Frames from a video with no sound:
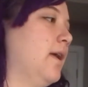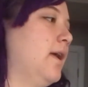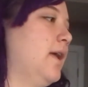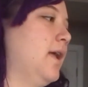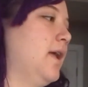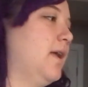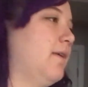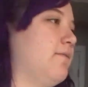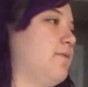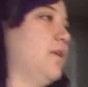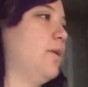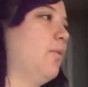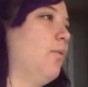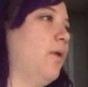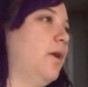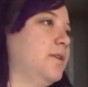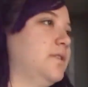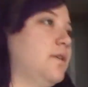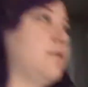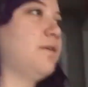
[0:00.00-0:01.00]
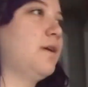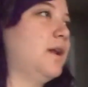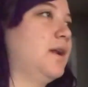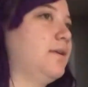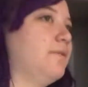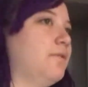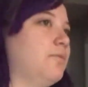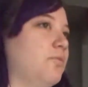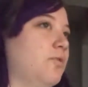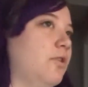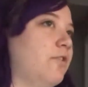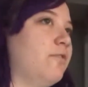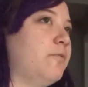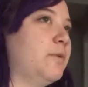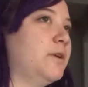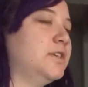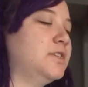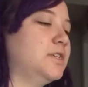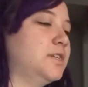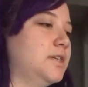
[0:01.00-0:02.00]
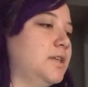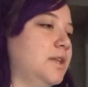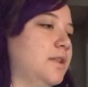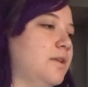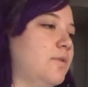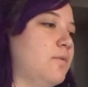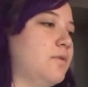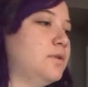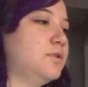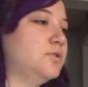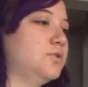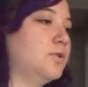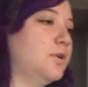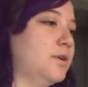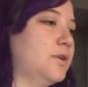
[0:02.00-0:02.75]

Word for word: If they want to sign it for more information and they want to join,